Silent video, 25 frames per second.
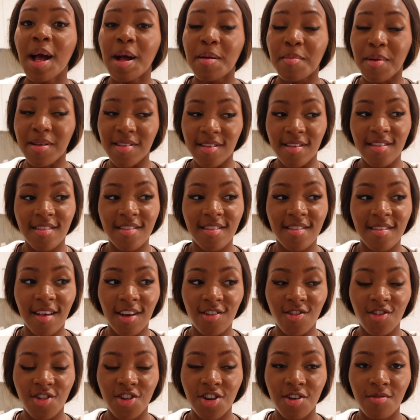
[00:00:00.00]
My sister's
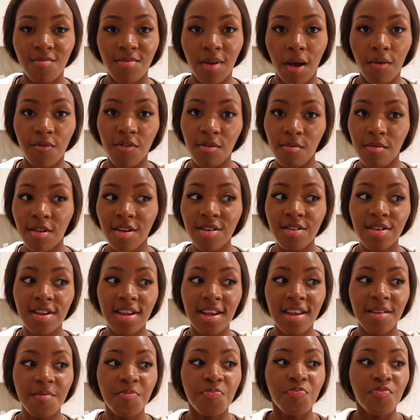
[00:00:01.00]
actually come down from
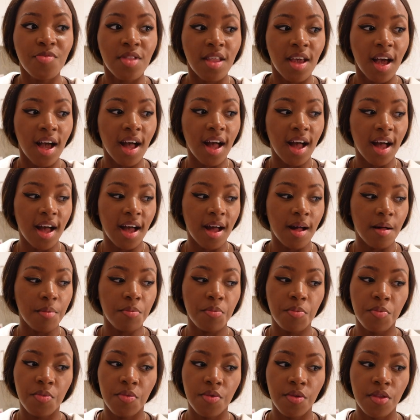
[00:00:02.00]
London.
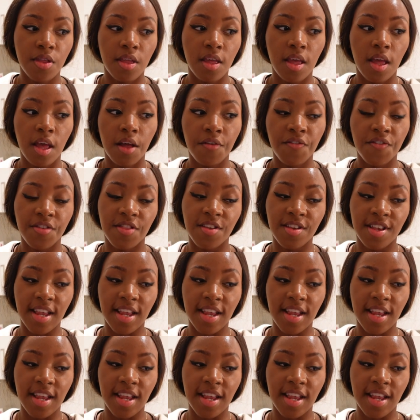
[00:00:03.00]
For the